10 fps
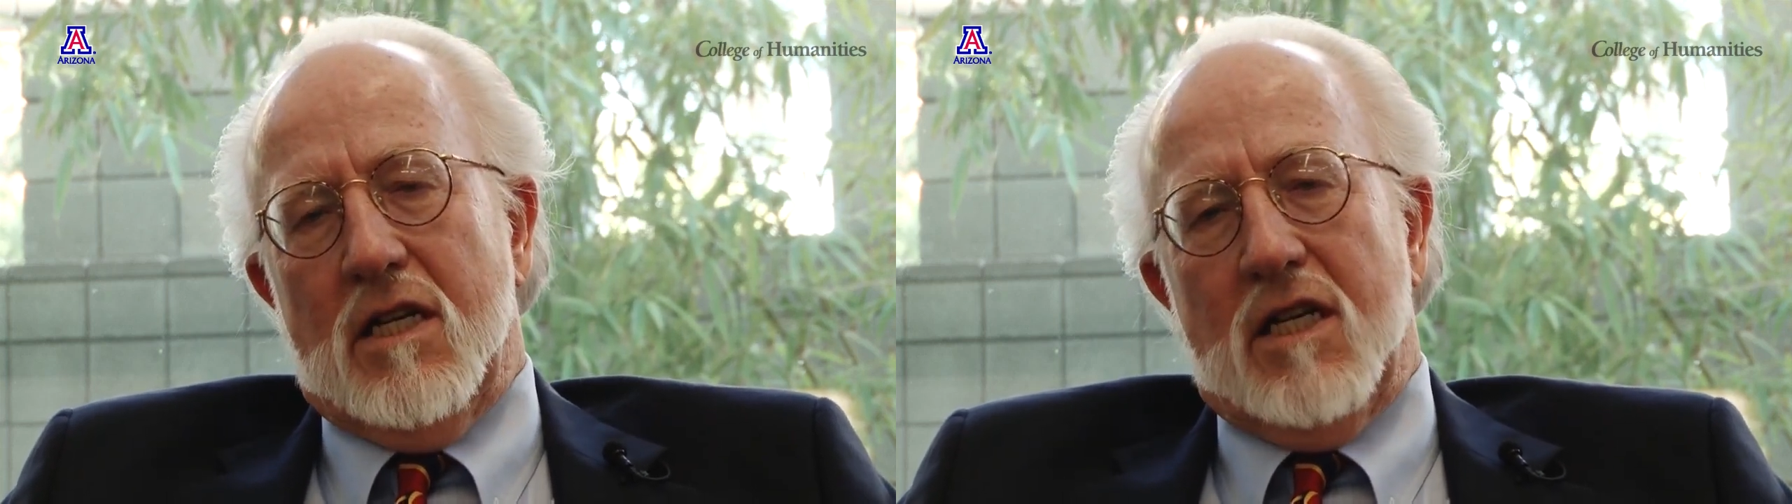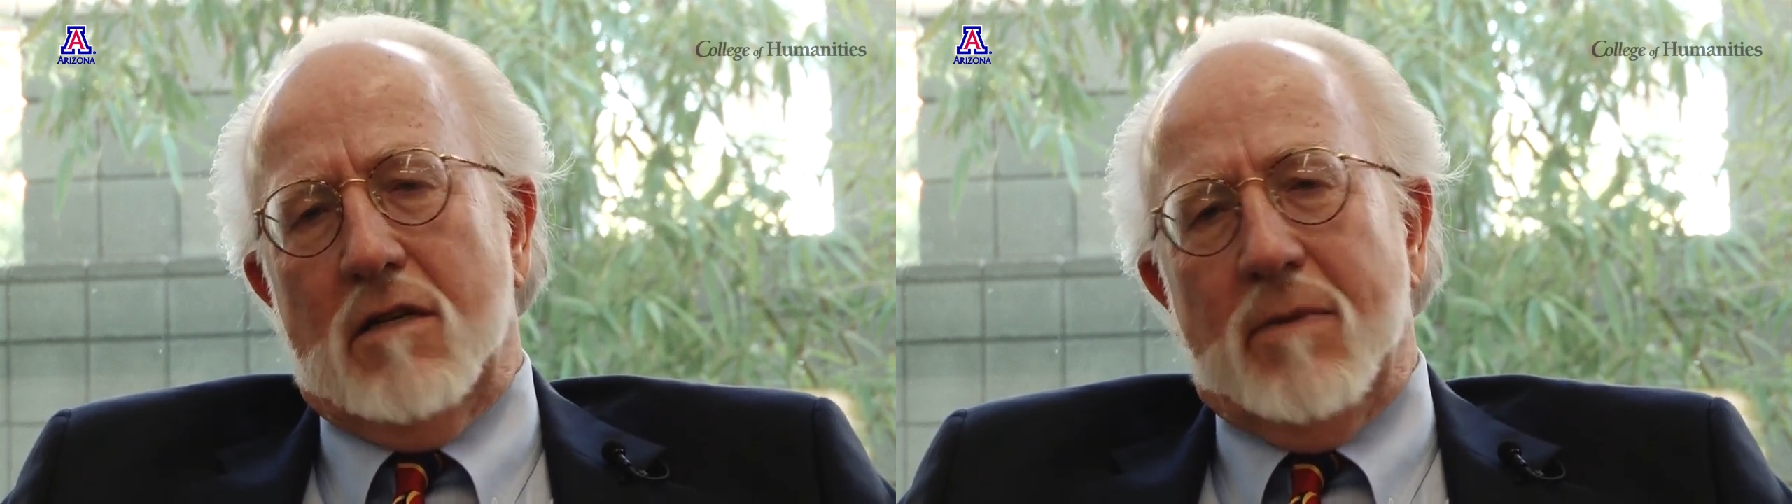
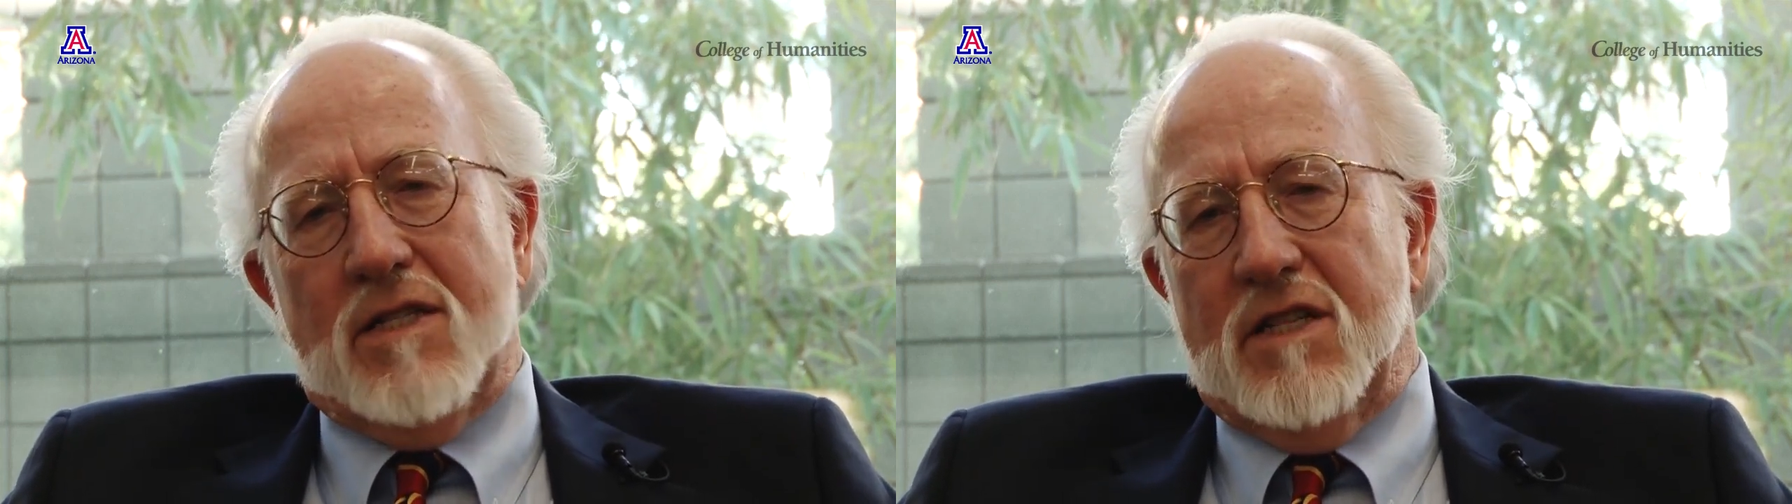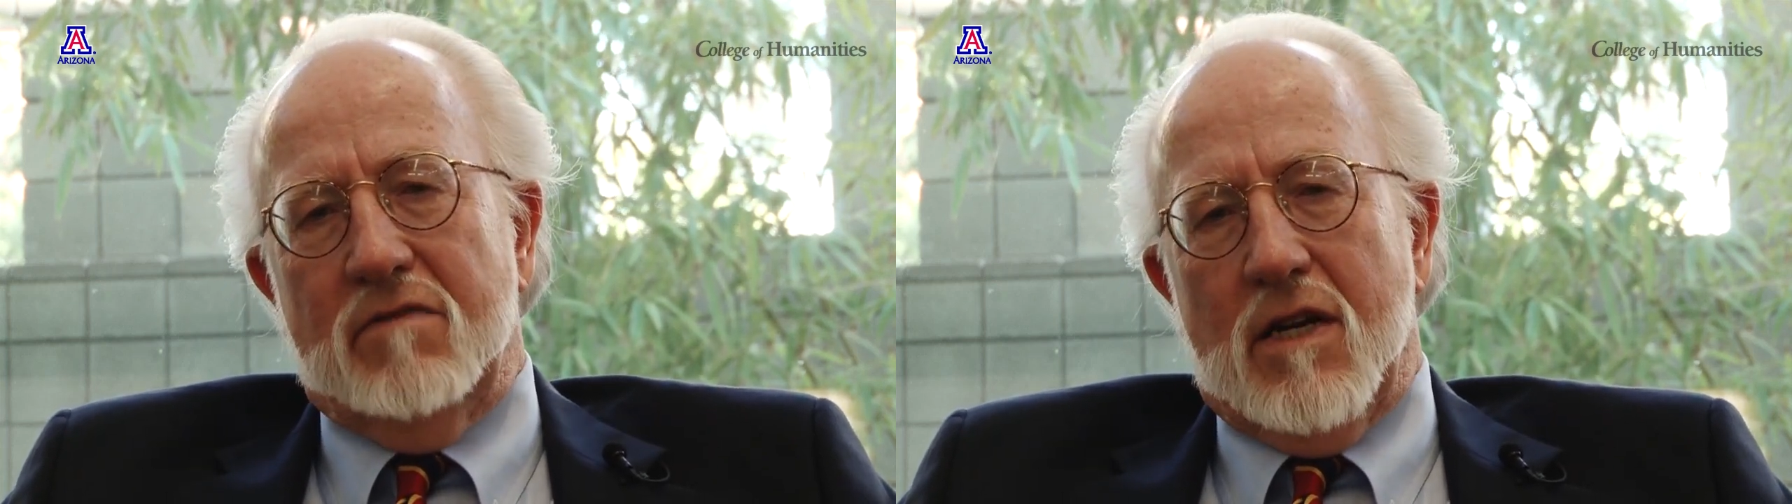it
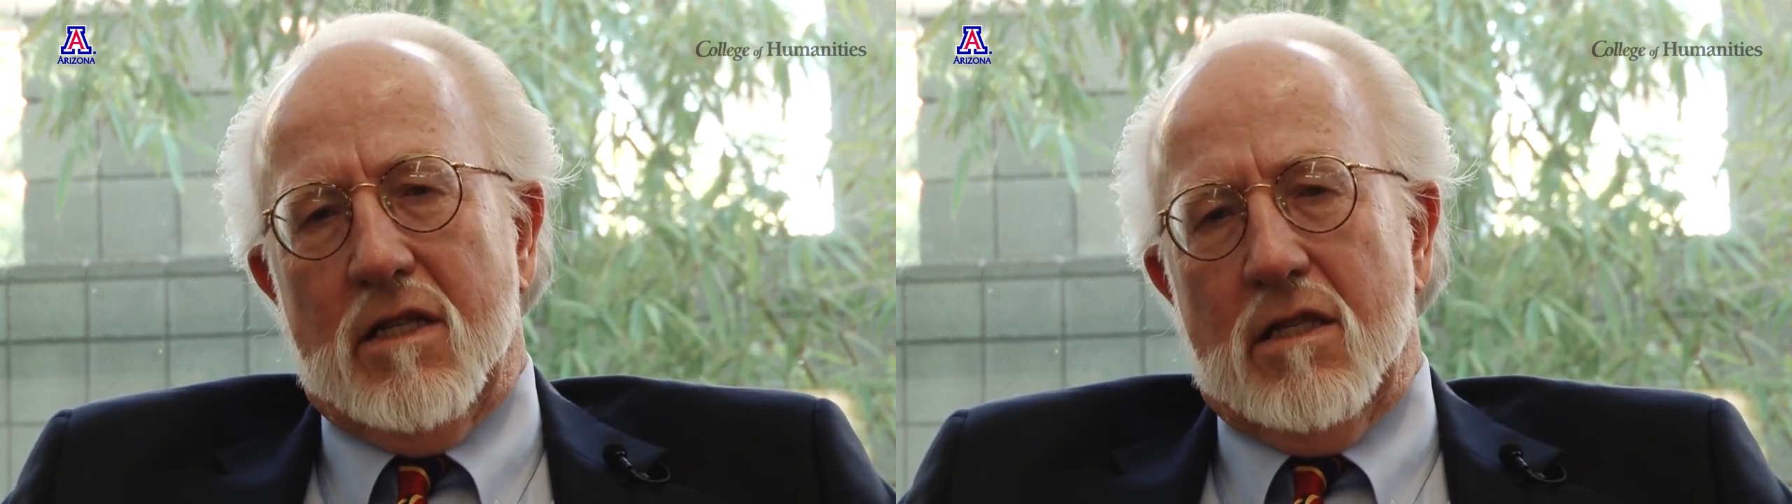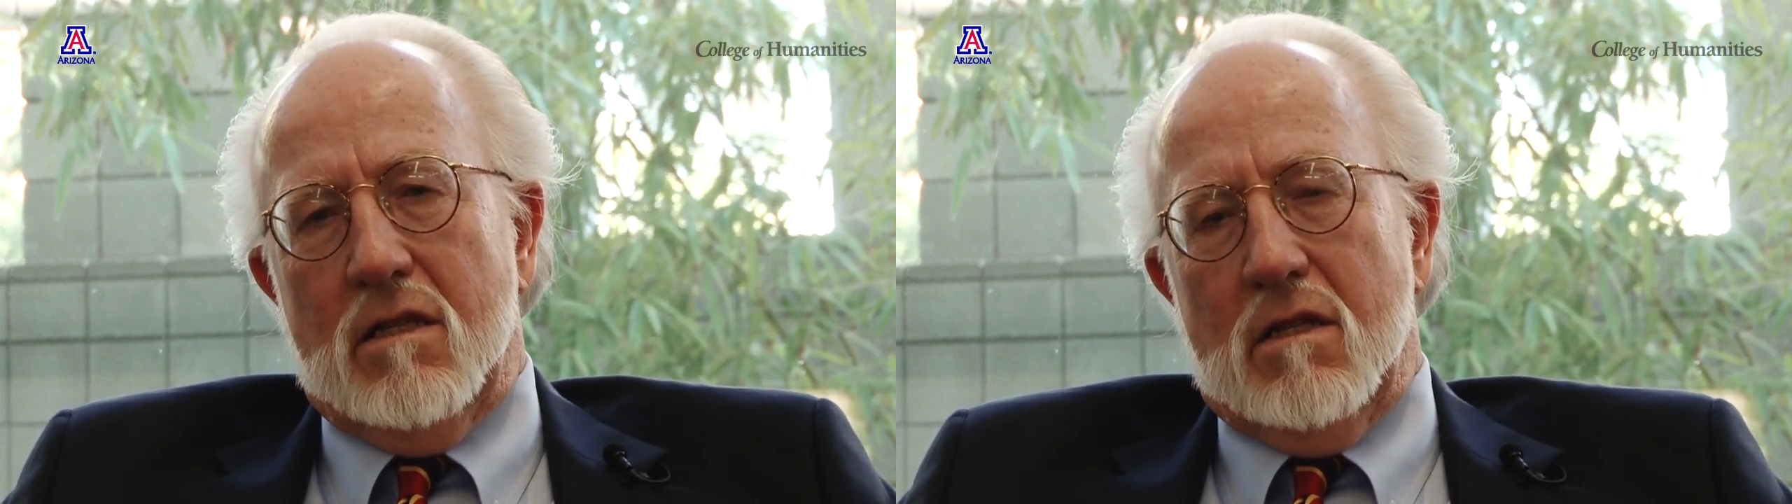depends even
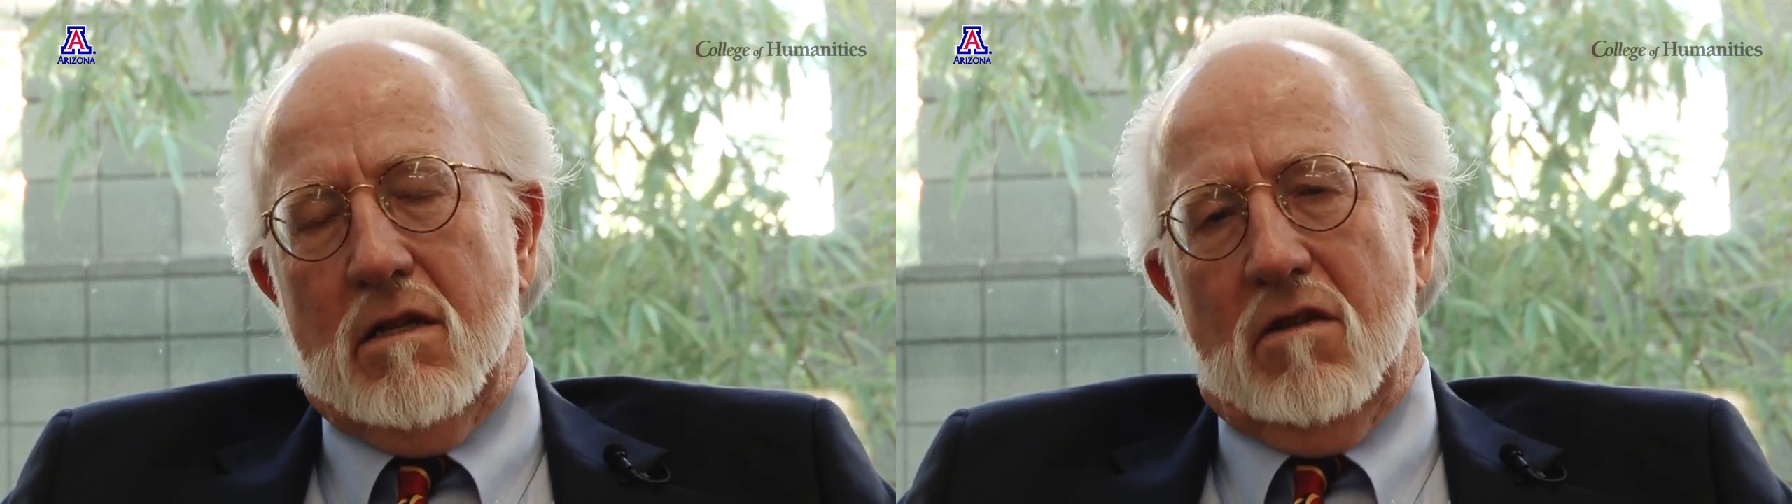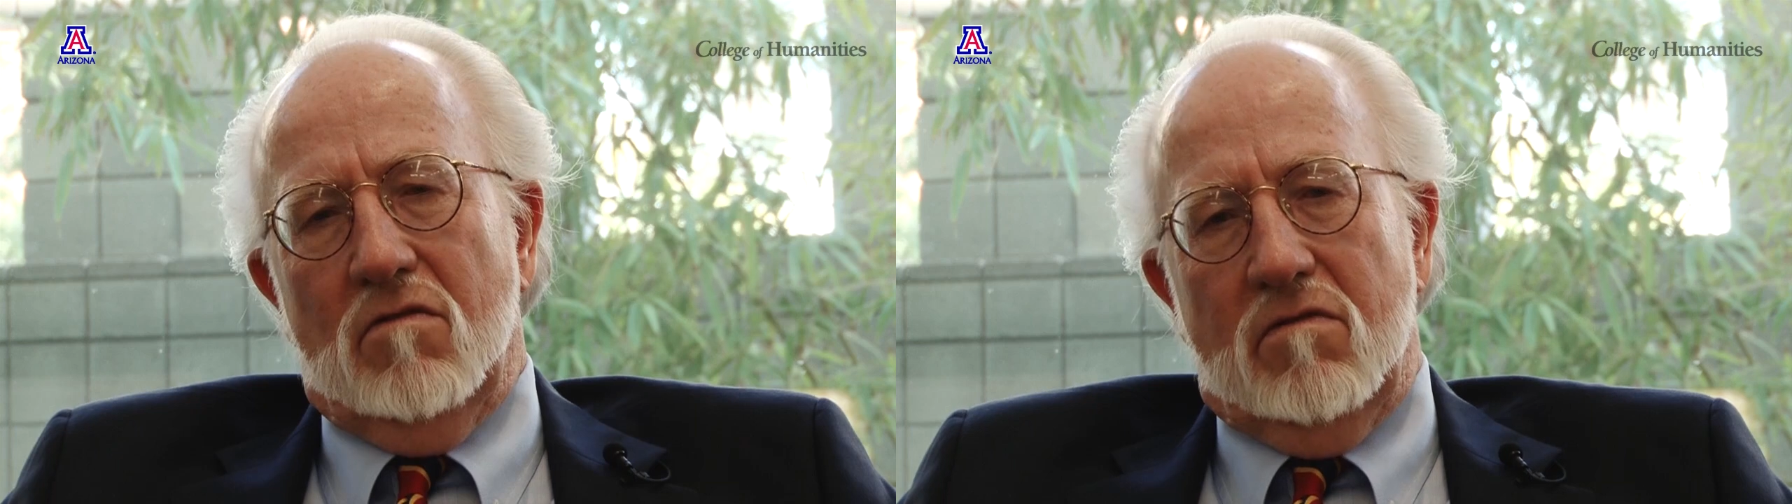on
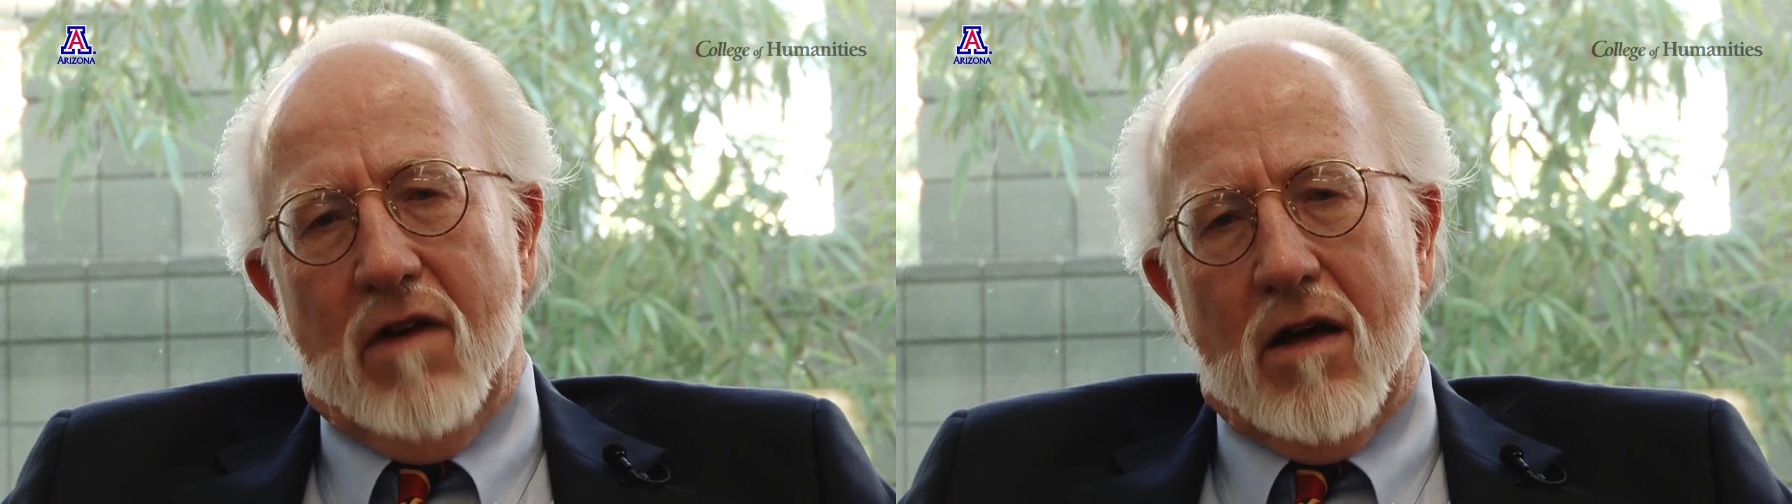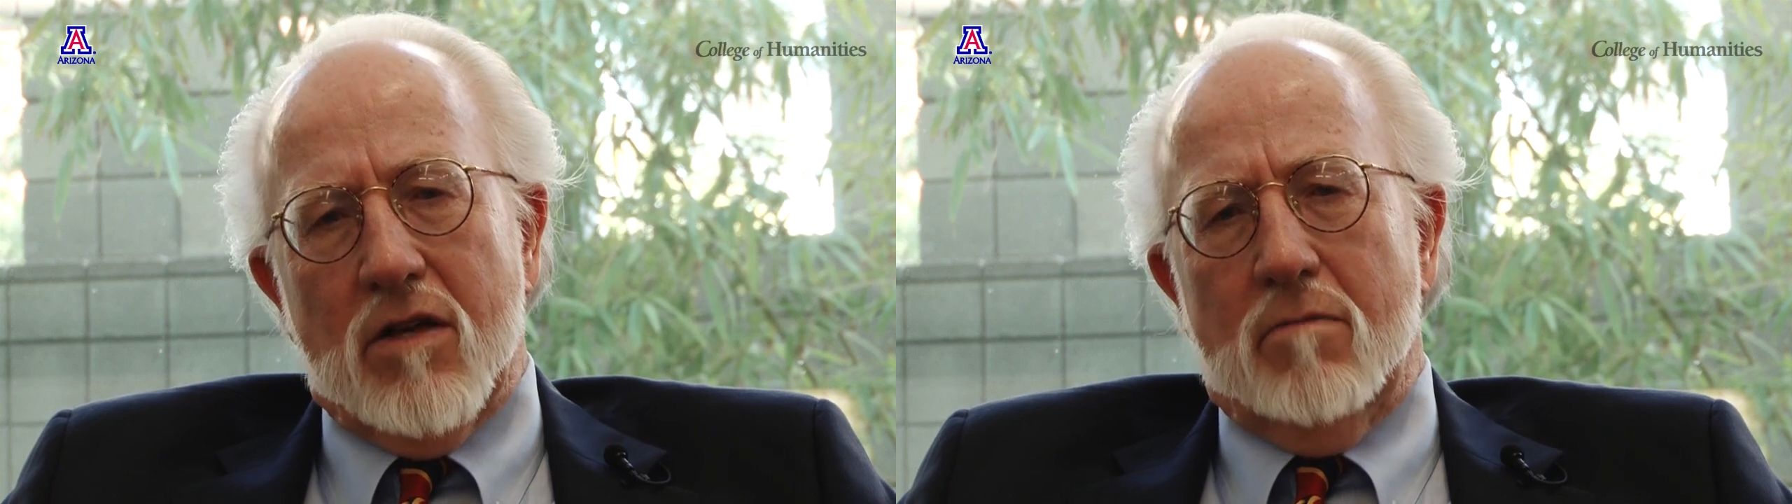
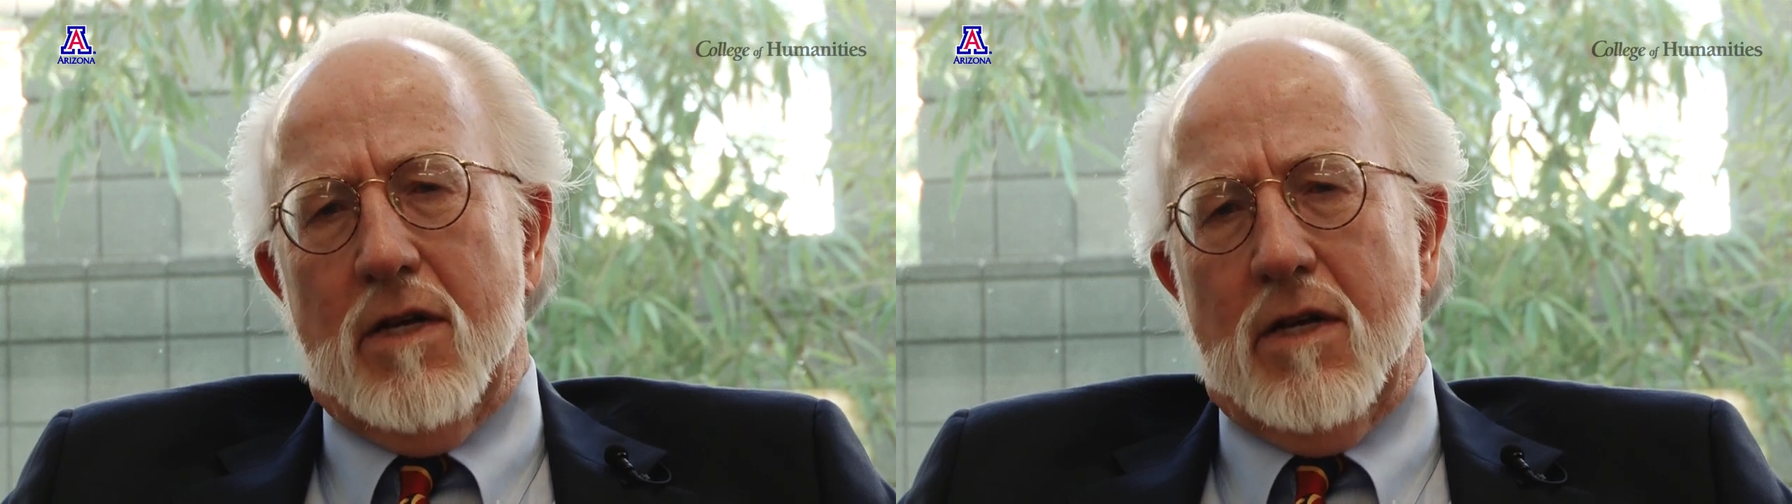volume